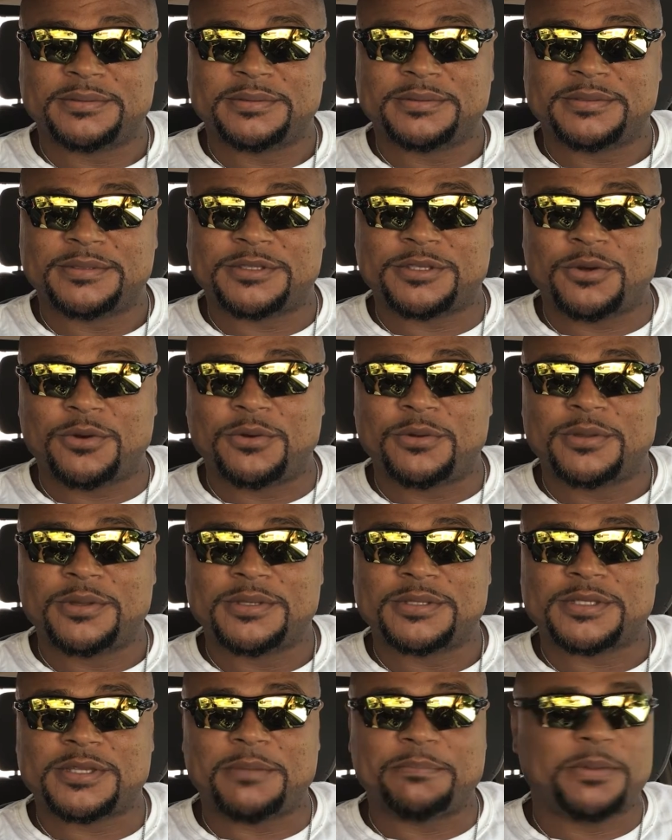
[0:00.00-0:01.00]
So
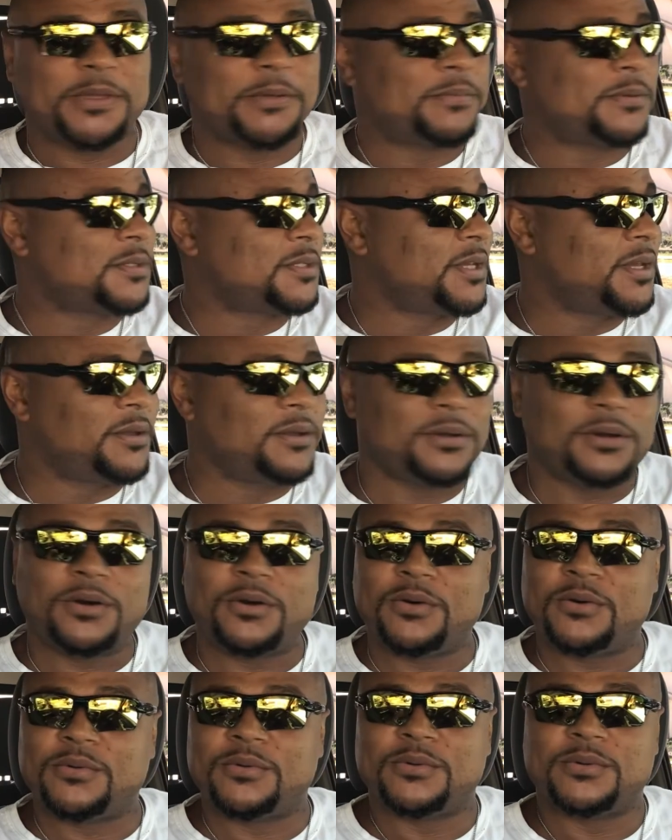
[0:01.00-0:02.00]
some people say,
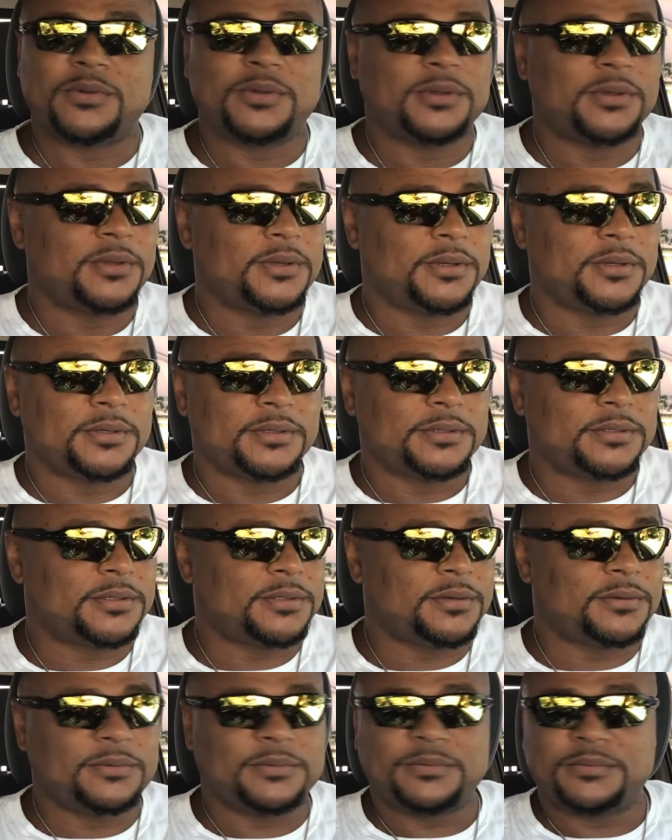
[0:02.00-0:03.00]
oh, you
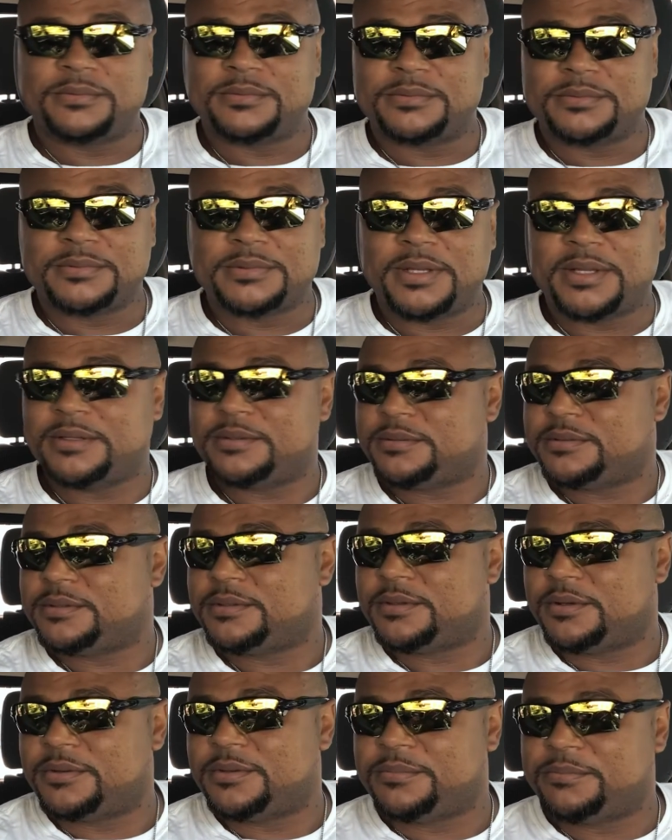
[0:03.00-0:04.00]

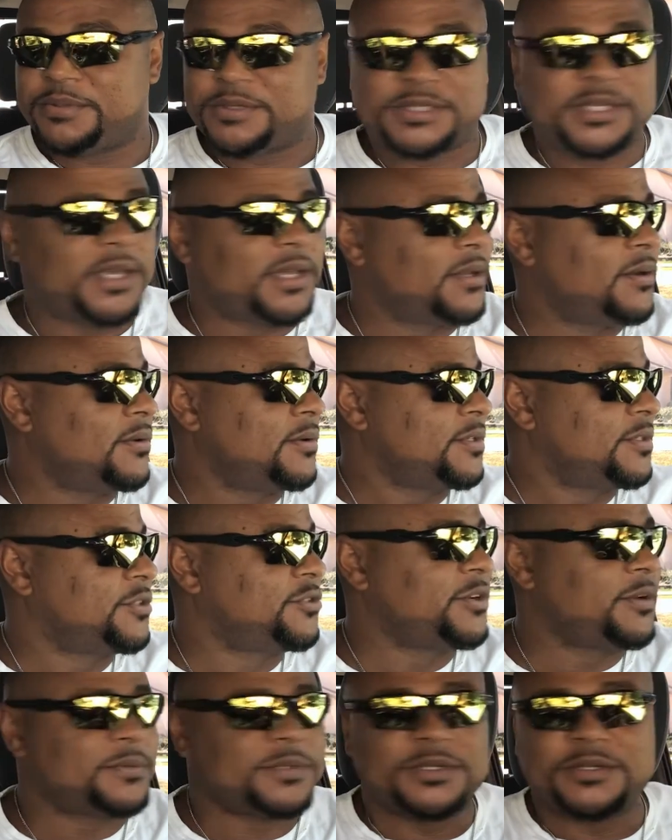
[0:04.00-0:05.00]
be taking all these
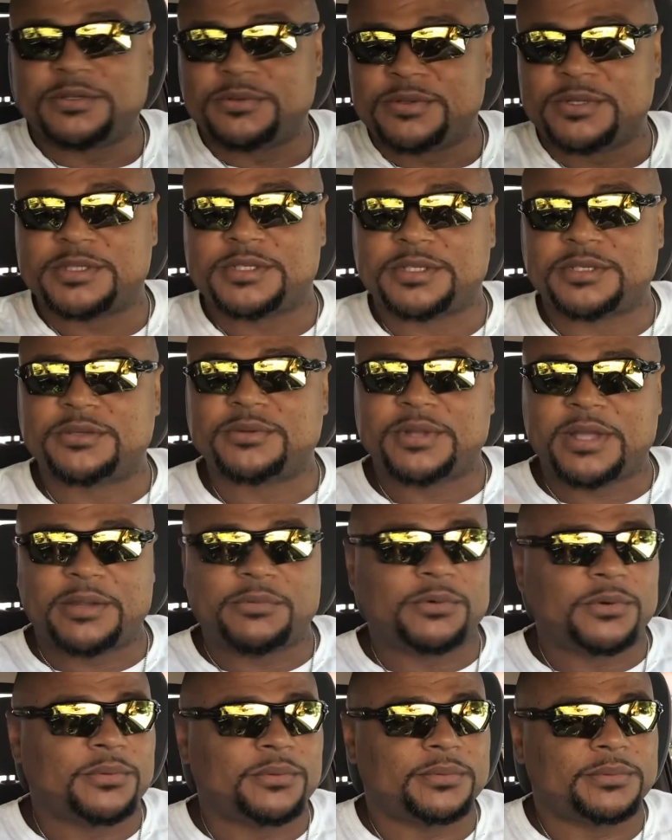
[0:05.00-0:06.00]
trips, you do this, you do that.
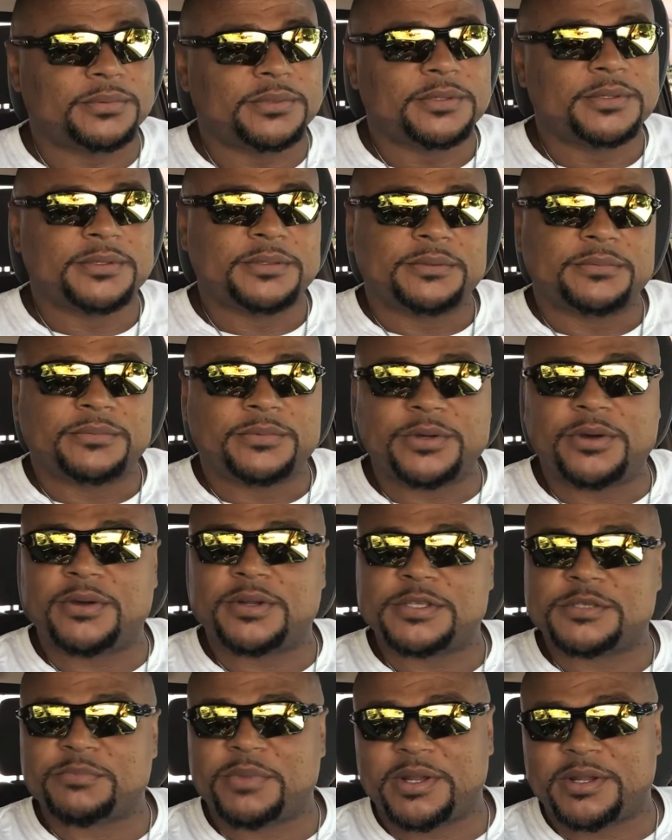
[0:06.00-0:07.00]
Well, where all
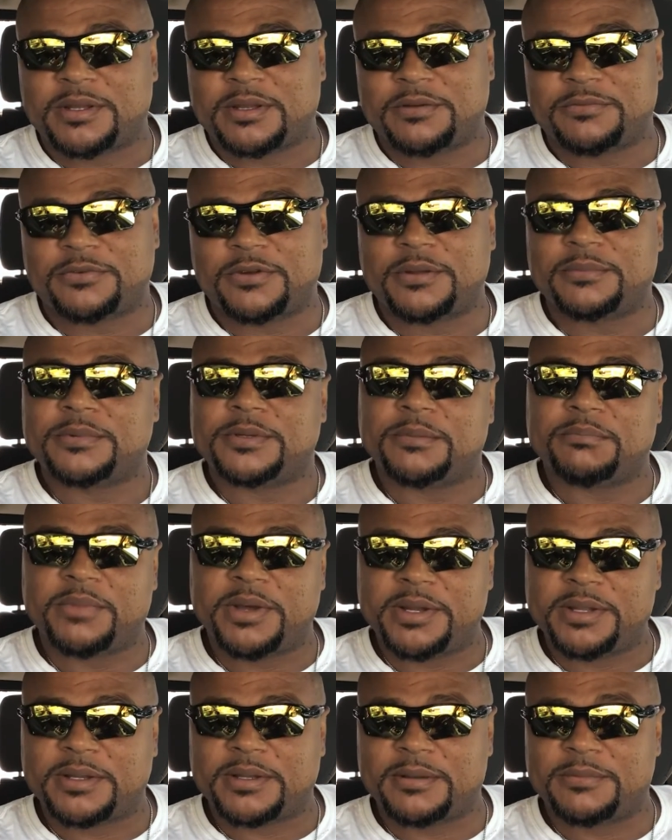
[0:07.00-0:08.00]
this money come from? The
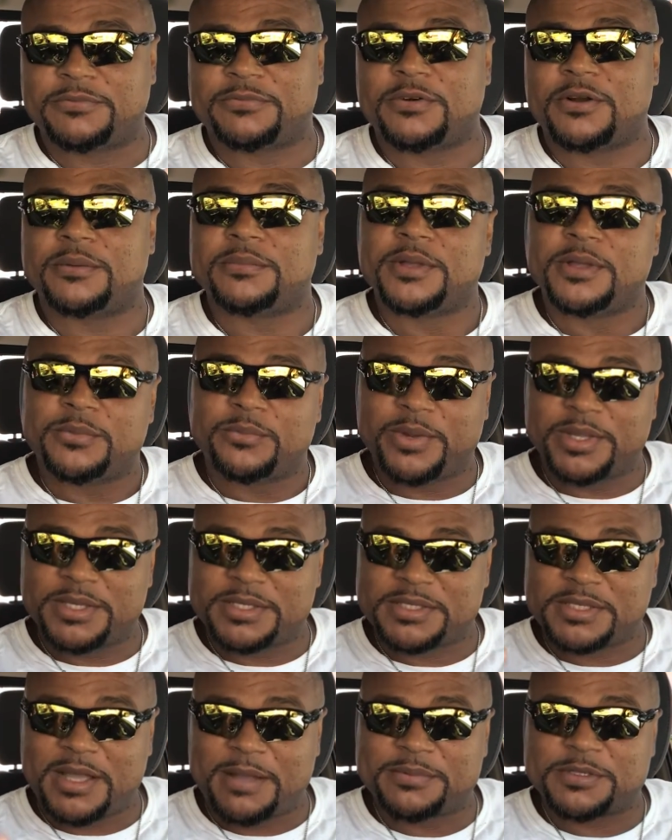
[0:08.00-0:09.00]
money come from when you
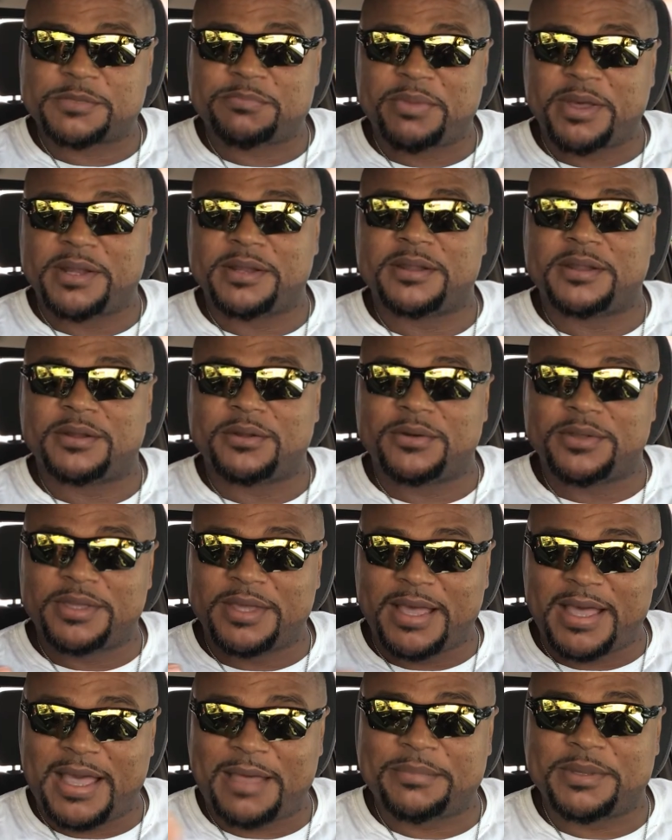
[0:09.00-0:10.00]
stop spending it on your
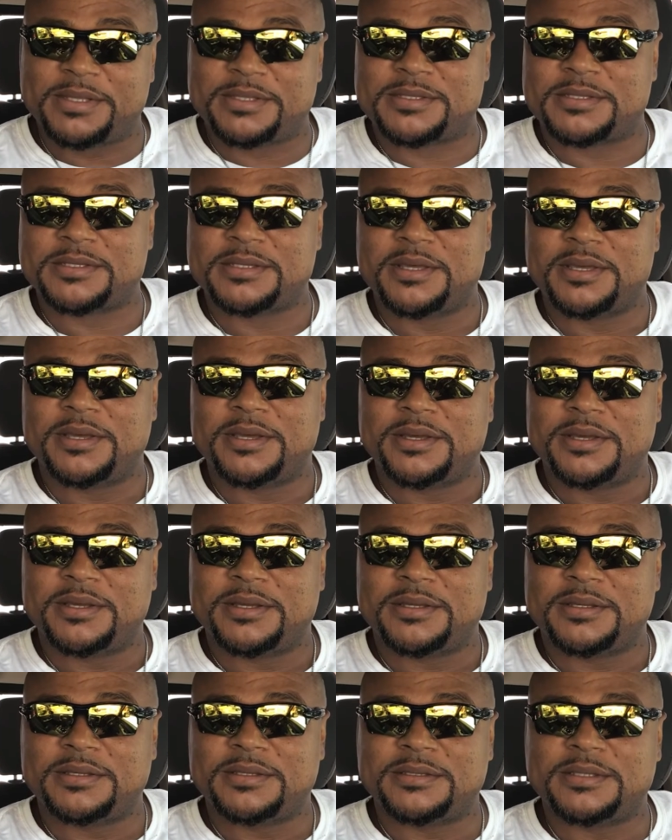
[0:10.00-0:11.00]
habits.
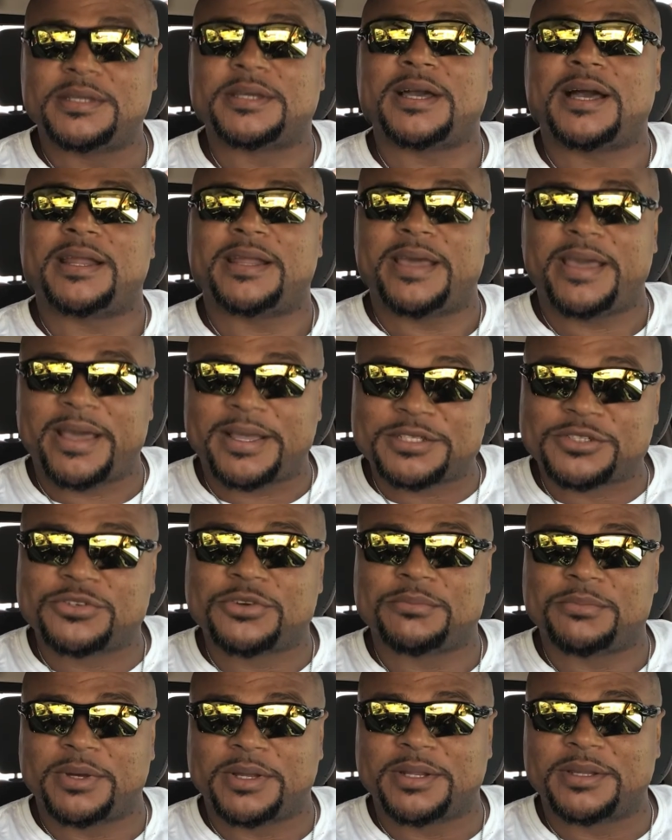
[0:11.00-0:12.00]
You got extra
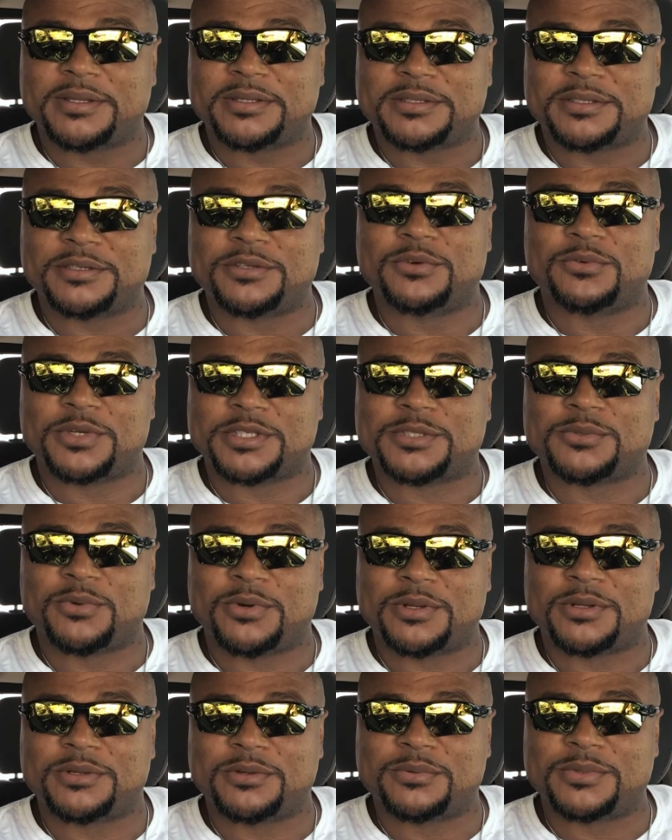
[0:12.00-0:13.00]
money to do what you
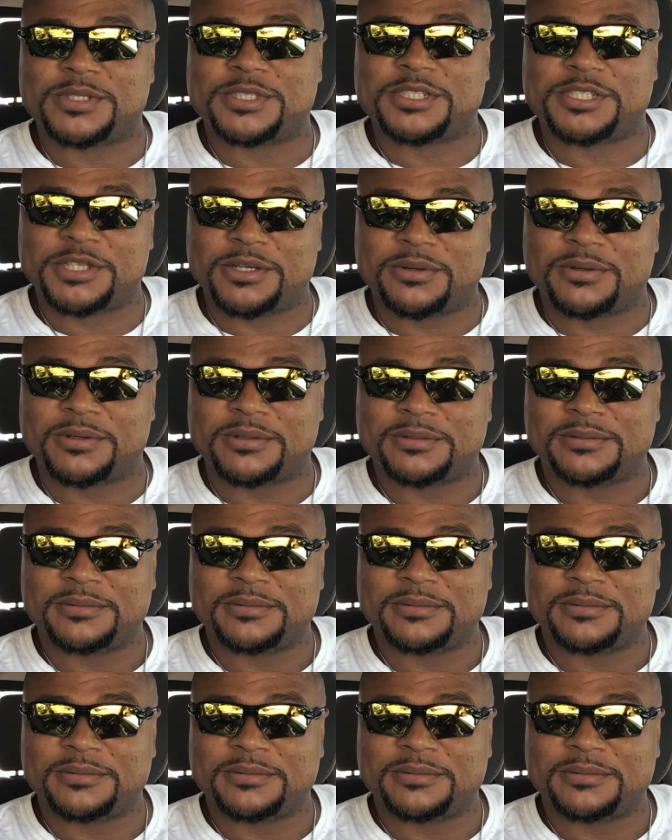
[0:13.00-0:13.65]
want to do with your children.